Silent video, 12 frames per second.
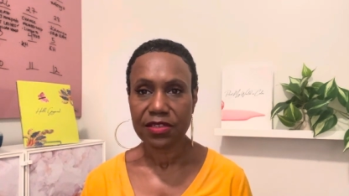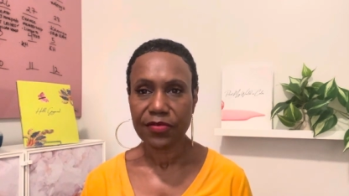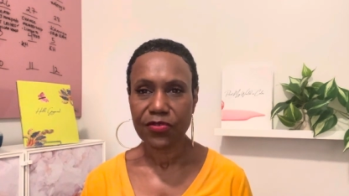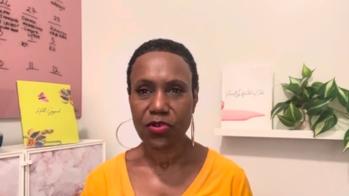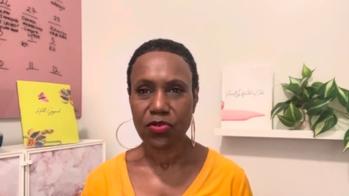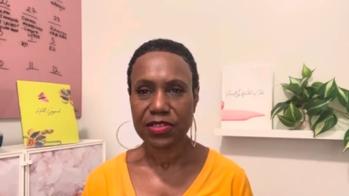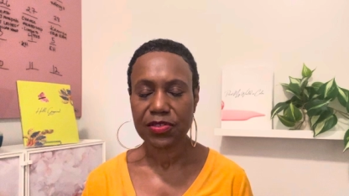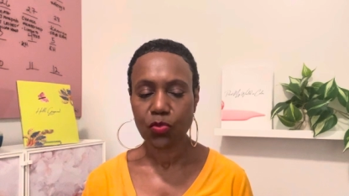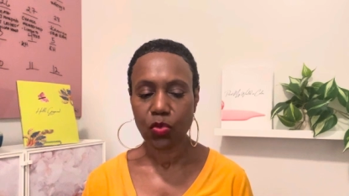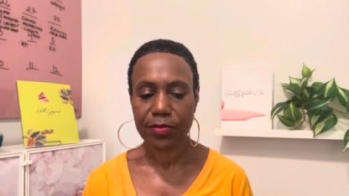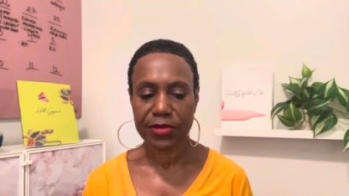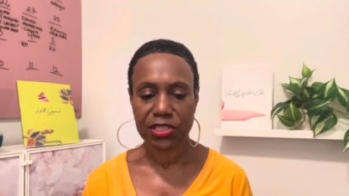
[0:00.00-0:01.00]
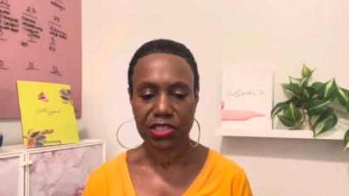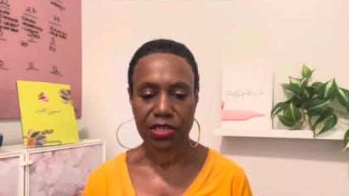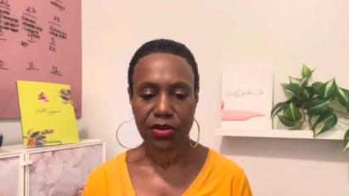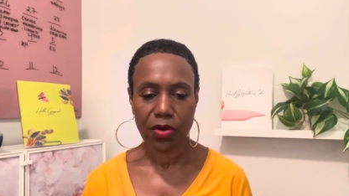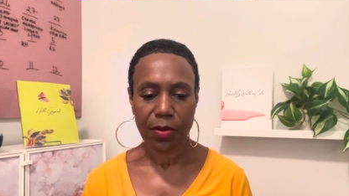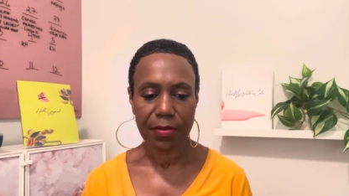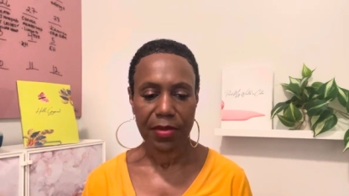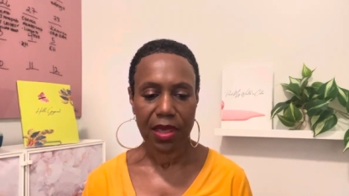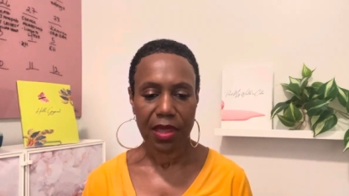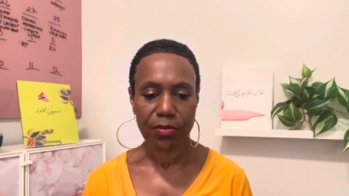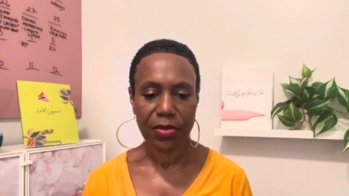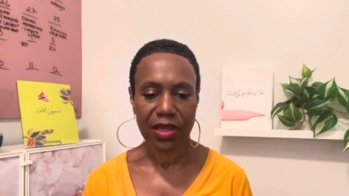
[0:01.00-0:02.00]
And of course, women cheat on
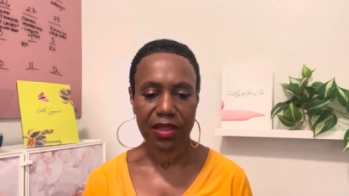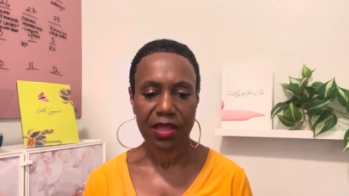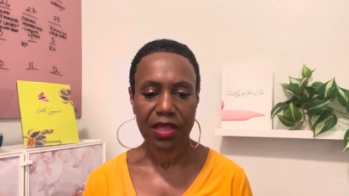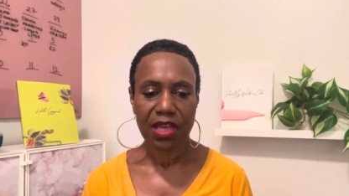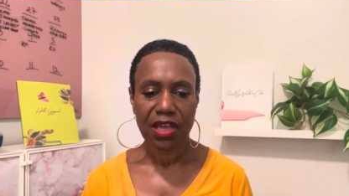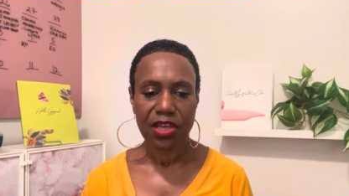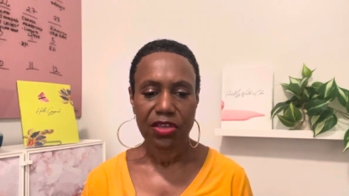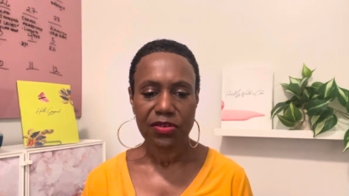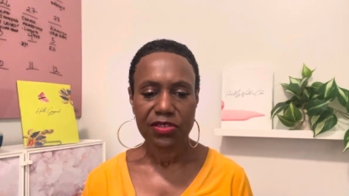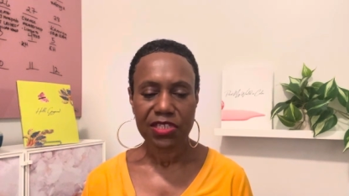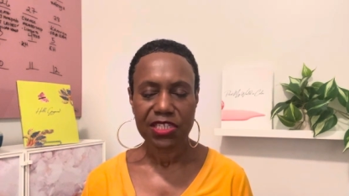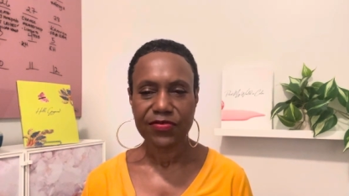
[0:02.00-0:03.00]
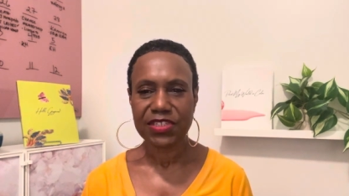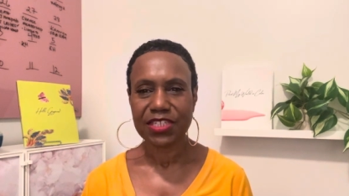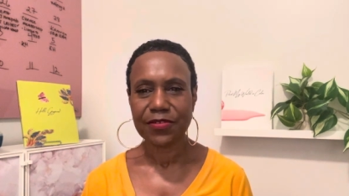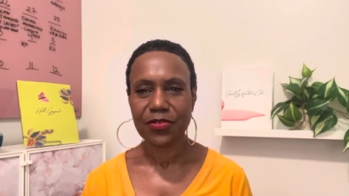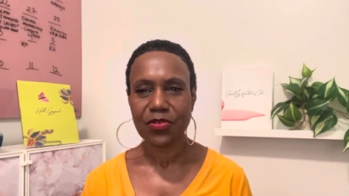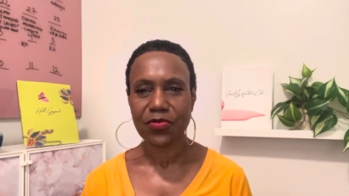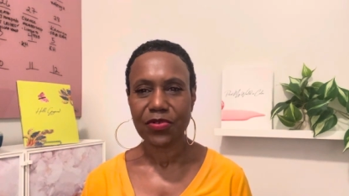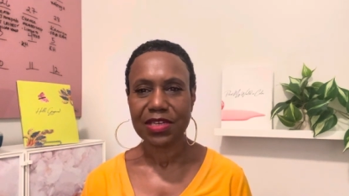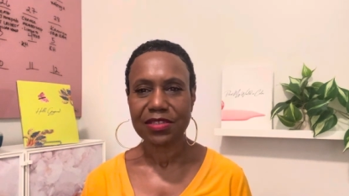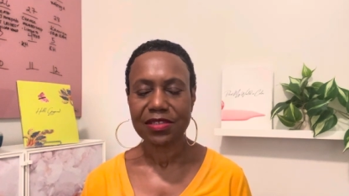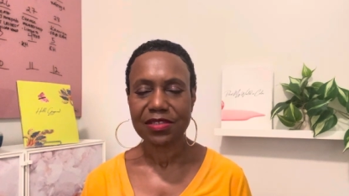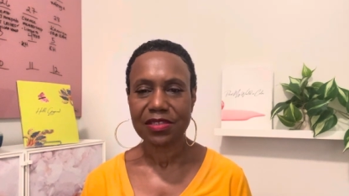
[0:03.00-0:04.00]
men, but usually it's for different
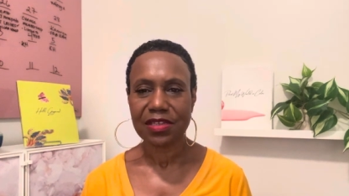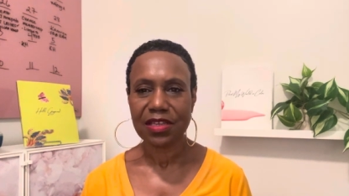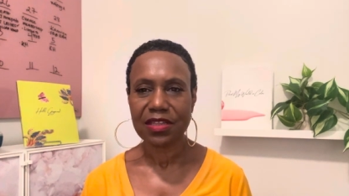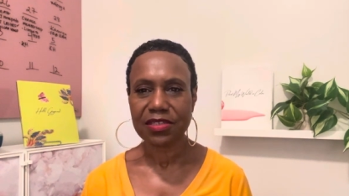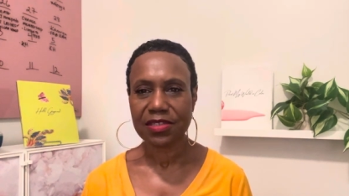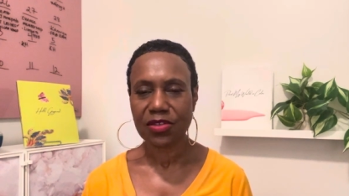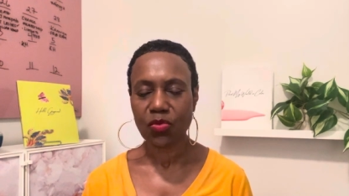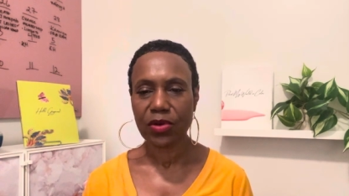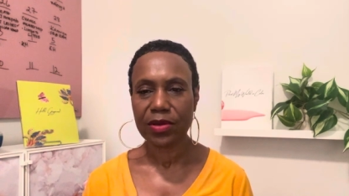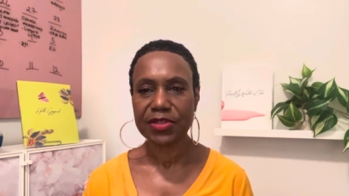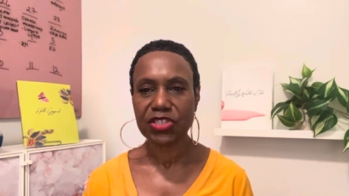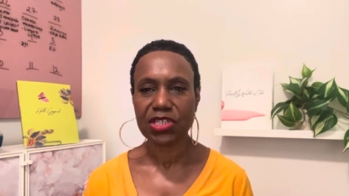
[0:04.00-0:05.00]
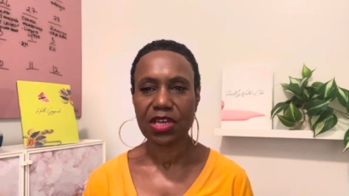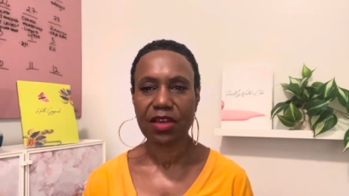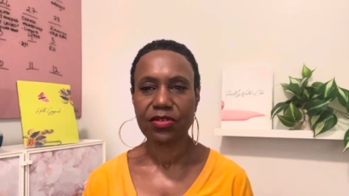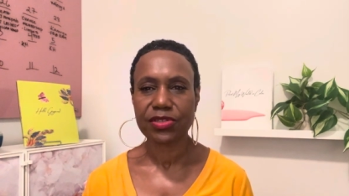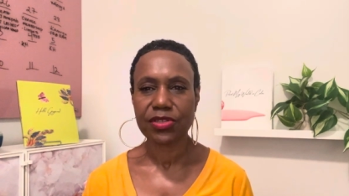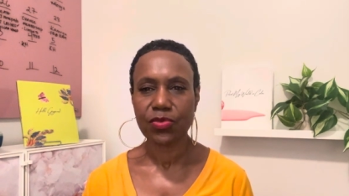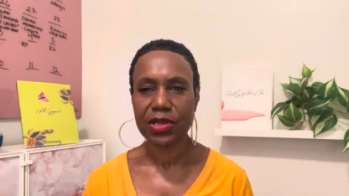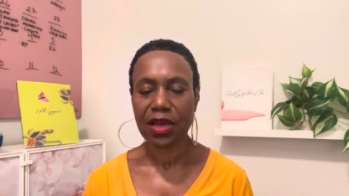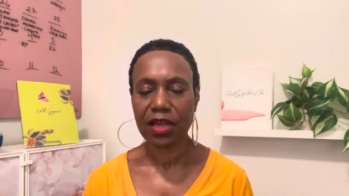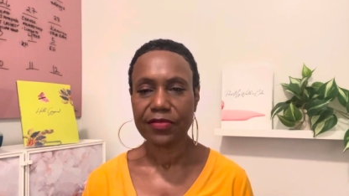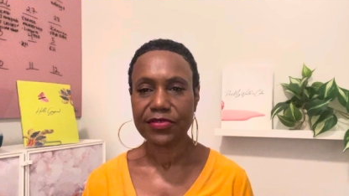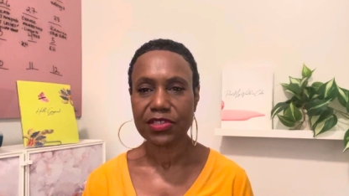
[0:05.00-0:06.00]
reasons. And this is a women's channel, so we're
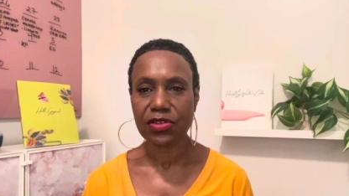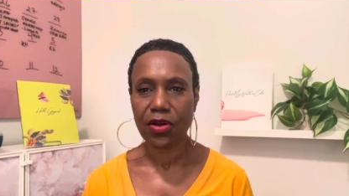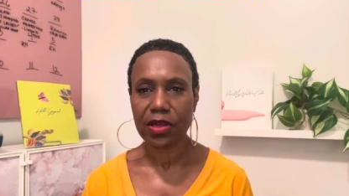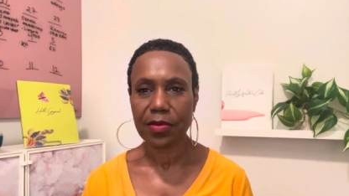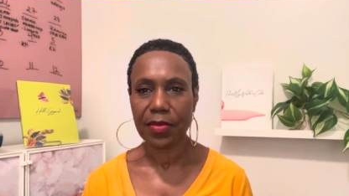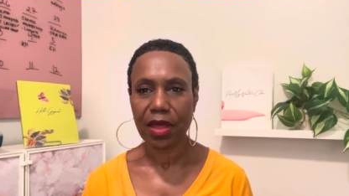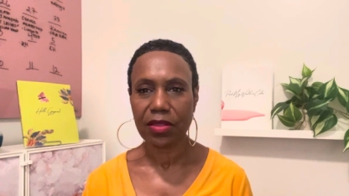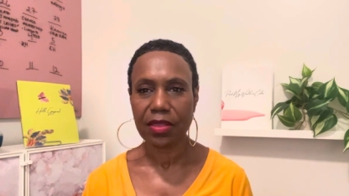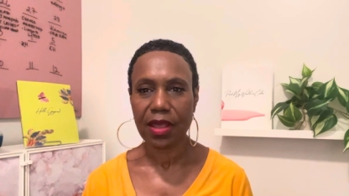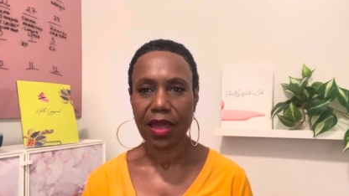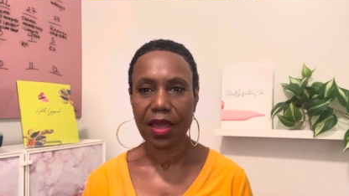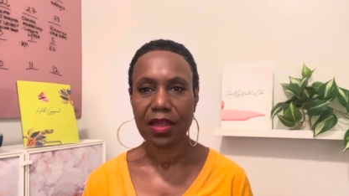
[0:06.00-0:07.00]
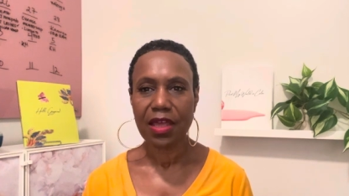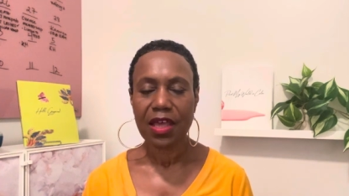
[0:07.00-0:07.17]
not even talking about that.